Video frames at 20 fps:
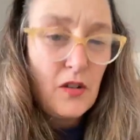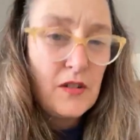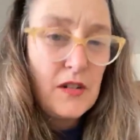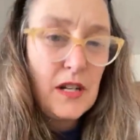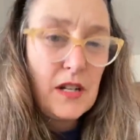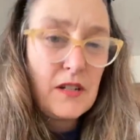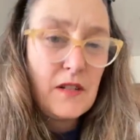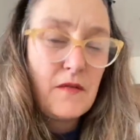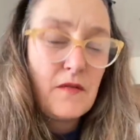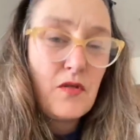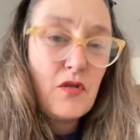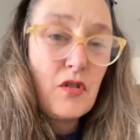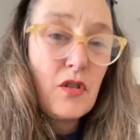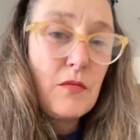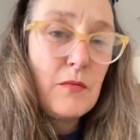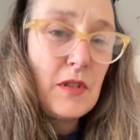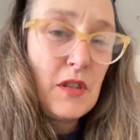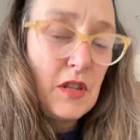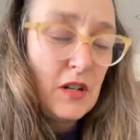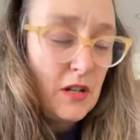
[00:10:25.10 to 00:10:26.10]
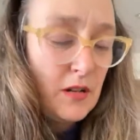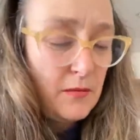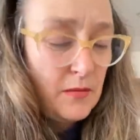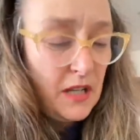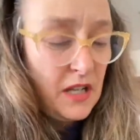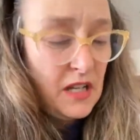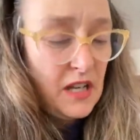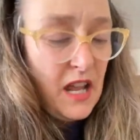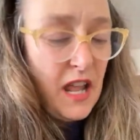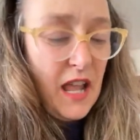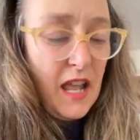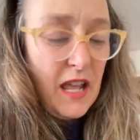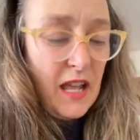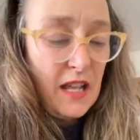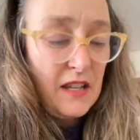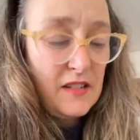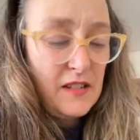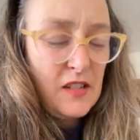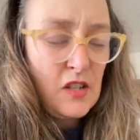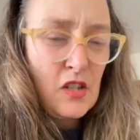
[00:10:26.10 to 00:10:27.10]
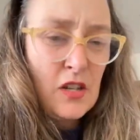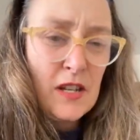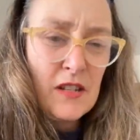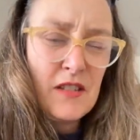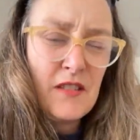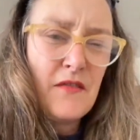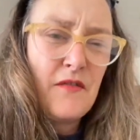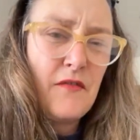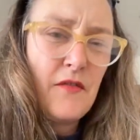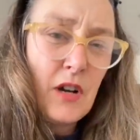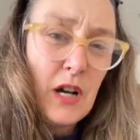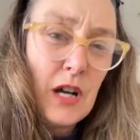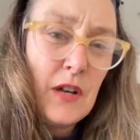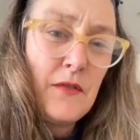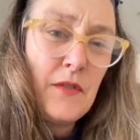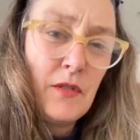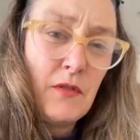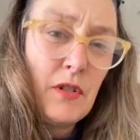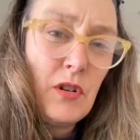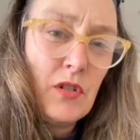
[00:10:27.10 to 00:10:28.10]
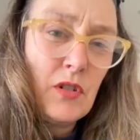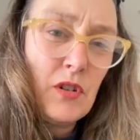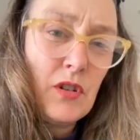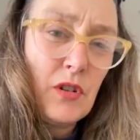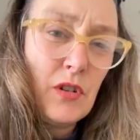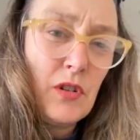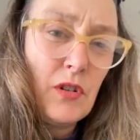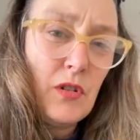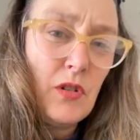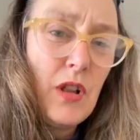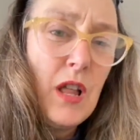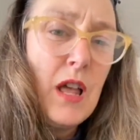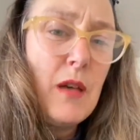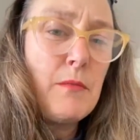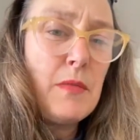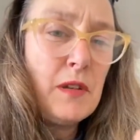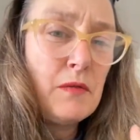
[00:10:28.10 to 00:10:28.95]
context of trauma that I'm in, and suggests a 5-year-old girl